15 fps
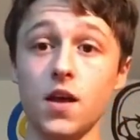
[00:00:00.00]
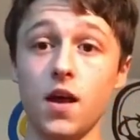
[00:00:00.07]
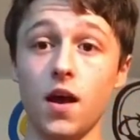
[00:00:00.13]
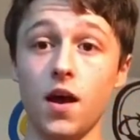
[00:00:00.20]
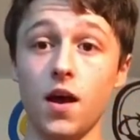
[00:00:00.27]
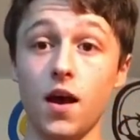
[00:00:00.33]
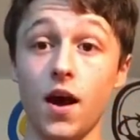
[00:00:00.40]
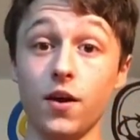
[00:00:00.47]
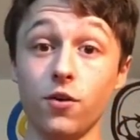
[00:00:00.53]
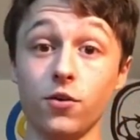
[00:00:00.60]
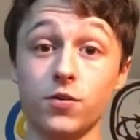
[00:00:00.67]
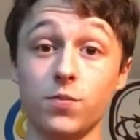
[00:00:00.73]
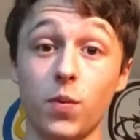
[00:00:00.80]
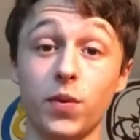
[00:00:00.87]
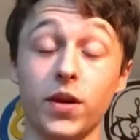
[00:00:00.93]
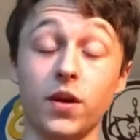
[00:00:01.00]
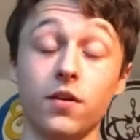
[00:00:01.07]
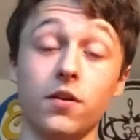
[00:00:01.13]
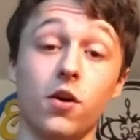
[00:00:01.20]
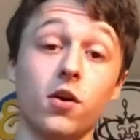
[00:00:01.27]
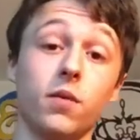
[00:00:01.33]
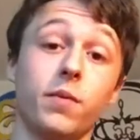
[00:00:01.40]
I know there's probably
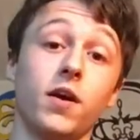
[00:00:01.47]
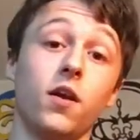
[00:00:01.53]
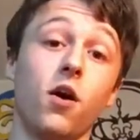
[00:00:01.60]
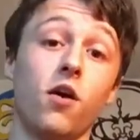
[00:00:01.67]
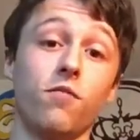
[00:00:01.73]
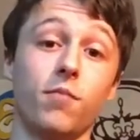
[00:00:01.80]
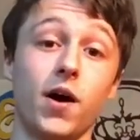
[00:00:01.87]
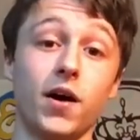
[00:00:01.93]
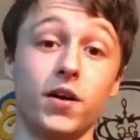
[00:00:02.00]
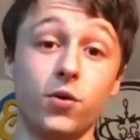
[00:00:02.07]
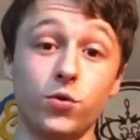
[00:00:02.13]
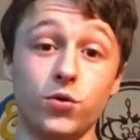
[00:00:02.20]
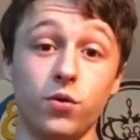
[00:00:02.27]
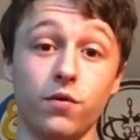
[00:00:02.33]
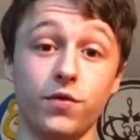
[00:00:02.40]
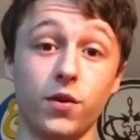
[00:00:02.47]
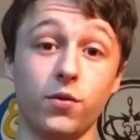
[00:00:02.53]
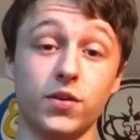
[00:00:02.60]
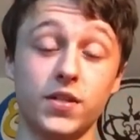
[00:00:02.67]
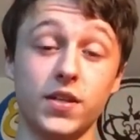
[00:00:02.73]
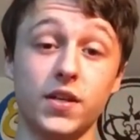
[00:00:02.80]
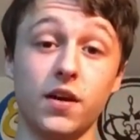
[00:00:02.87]
not going to be a lot of my usual
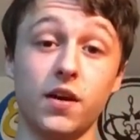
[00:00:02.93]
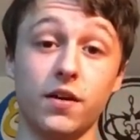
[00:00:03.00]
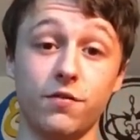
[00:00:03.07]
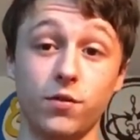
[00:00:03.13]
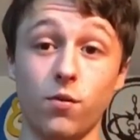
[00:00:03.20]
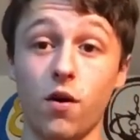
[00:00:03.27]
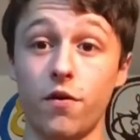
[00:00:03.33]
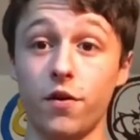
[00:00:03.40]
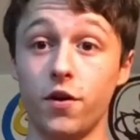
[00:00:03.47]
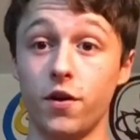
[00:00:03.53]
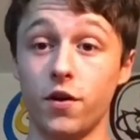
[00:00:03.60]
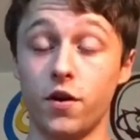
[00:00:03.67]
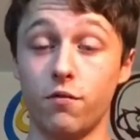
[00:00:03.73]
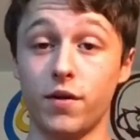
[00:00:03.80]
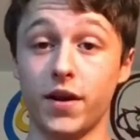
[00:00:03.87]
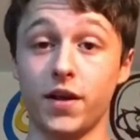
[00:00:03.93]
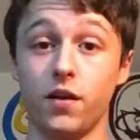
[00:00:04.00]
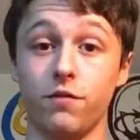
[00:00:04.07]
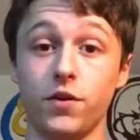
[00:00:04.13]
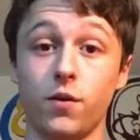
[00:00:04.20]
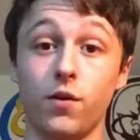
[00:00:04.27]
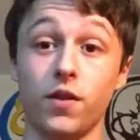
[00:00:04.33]
viewers here. If you are a
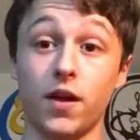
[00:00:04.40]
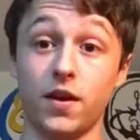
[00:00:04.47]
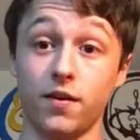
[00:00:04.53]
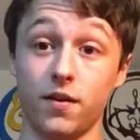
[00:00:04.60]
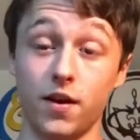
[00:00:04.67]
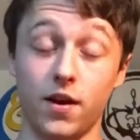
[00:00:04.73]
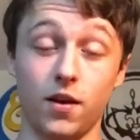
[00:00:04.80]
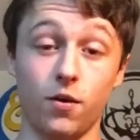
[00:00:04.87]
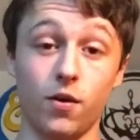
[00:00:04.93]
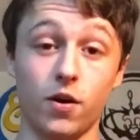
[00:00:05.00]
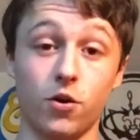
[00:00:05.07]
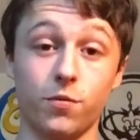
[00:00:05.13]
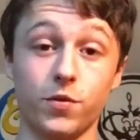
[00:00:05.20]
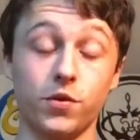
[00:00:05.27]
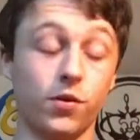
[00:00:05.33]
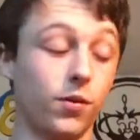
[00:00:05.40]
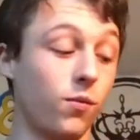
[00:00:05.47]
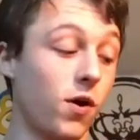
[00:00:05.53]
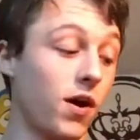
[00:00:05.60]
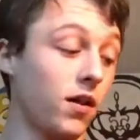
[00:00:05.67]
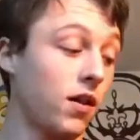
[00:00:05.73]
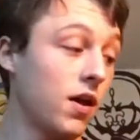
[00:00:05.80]
regular viewer, then hello, I hope you're doing
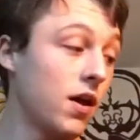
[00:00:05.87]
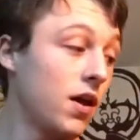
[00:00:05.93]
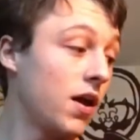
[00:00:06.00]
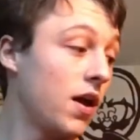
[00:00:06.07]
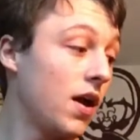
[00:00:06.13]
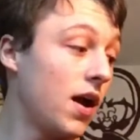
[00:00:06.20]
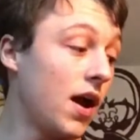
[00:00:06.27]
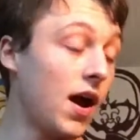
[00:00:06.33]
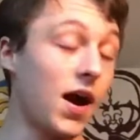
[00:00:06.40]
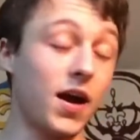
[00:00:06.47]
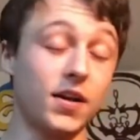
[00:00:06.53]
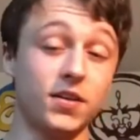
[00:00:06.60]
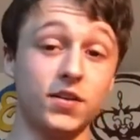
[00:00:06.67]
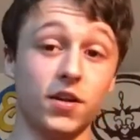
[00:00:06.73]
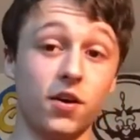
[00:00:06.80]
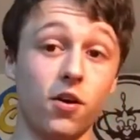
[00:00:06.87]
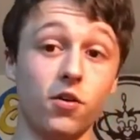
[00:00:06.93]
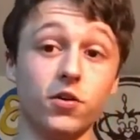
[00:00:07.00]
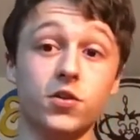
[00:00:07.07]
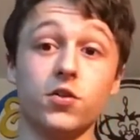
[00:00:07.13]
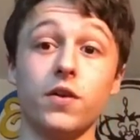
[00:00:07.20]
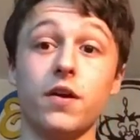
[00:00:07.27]
well. And
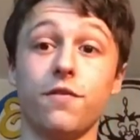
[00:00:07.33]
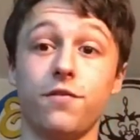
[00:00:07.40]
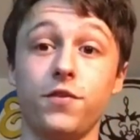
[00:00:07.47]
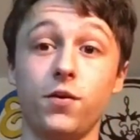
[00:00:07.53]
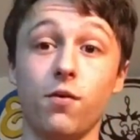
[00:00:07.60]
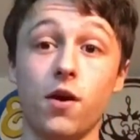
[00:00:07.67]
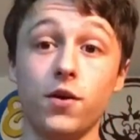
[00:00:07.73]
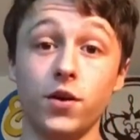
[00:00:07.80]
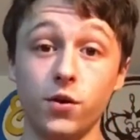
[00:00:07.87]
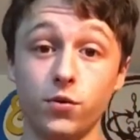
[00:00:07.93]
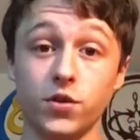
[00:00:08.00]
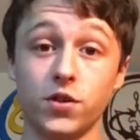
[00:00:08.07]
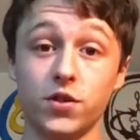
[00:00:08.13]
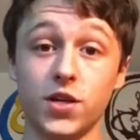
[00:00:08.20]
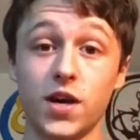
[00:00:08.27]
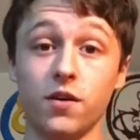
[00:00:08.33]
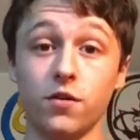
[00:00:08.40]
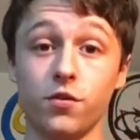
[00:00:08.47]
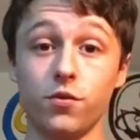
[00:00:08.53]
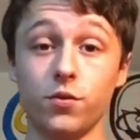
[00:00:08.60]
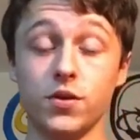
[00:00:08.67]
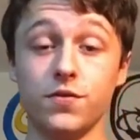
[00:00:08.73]
also, if you are new to the channel
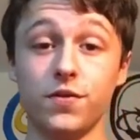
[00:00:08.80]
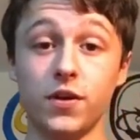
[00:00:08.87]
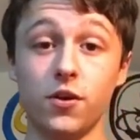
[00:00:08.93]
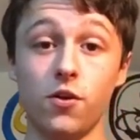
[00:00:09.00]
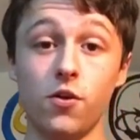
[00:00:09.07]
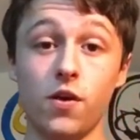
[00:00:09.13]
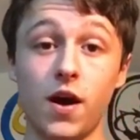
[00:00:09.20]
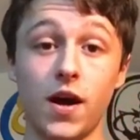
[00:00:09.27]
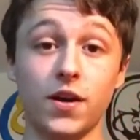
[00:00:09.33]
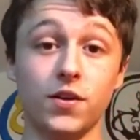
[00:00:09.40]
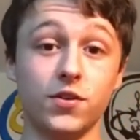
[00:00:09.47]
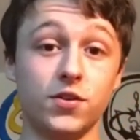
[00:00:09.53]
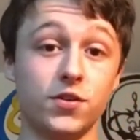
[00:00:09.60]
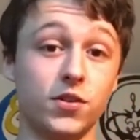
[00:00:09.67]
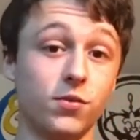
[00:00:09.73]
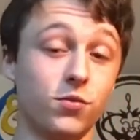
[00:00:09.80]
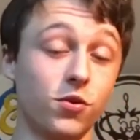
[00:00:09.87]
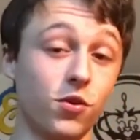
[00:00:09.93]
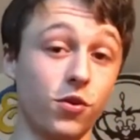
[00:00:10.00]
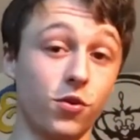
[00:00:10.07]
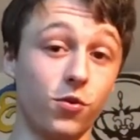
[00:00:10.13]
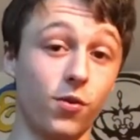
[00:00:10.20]
through this video and you
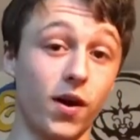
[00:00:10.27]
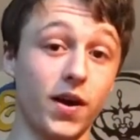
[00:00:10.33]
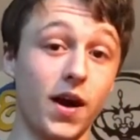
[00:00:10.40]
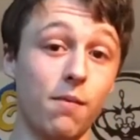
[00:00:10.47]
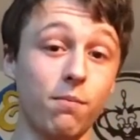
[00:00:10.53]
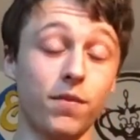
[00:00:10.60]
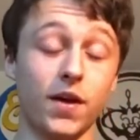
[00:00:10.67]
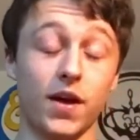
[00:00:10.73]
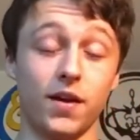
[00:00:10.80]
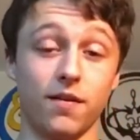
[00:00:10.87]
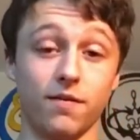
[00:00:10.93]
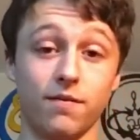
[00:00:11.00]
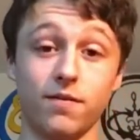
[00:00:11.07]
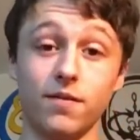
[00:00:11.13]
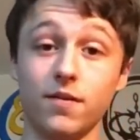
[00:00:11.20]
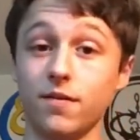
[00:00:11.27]
don't know who I am, then